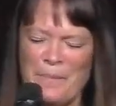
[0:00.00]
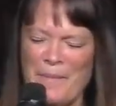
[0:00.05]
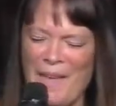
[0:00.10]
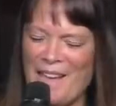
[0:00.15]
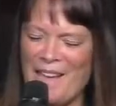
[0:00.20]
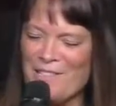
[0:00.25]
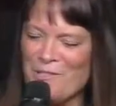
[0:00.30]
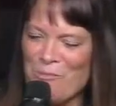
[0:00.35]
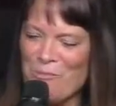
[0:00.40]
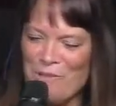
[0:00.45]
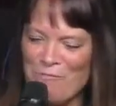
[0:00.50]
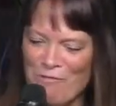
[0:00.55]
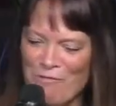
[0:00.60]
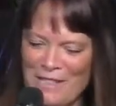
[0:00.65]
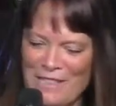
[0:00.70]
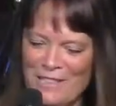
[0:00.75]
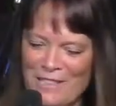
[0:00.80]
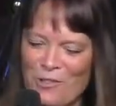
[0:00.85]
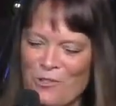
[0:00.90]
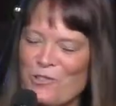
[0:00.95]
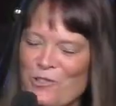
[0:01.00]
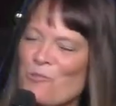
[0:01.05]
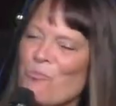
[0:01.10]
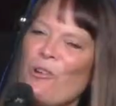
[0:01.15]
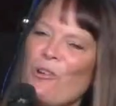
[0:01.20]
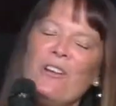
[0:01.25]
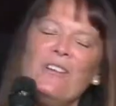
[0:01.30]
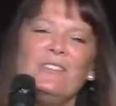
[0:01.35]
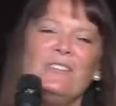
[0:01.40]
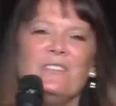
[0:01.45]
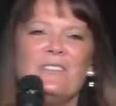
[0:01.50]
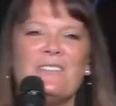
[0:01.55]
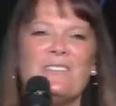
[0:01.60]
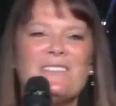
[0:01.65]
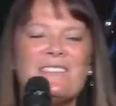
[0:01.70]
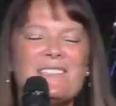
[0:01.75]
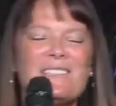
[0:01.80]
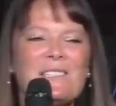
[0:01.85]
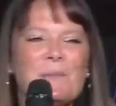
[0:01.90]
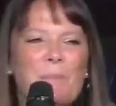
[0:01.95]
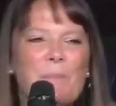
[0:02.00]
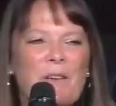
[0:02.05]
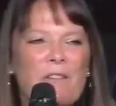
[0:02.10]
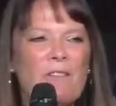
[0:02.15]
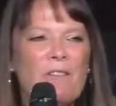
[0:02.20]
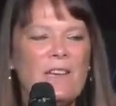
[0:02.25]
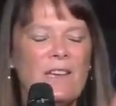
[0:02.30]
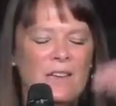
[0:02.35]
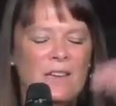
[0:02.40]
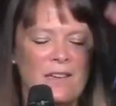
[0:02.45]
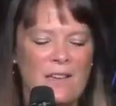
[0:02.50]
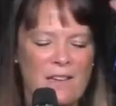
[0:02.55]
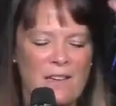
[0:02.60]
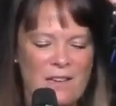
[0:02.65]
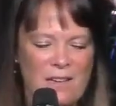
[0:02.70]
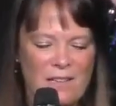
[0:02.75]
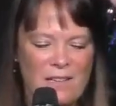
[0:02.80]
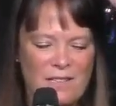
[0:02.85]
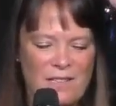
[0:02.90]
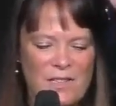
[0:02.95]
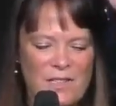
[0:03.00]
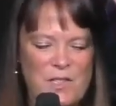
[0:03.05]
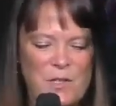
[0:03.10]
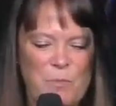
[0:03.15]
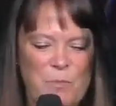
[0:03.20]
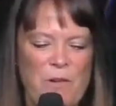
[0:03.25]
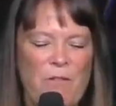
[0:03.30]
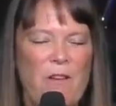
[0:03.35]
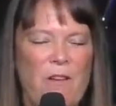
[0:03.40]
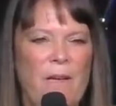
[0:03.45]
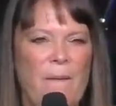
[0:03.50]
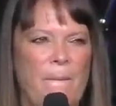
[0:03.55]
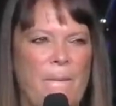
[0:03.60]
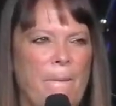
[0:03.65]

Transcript: As we read God's word, spirit to spirit,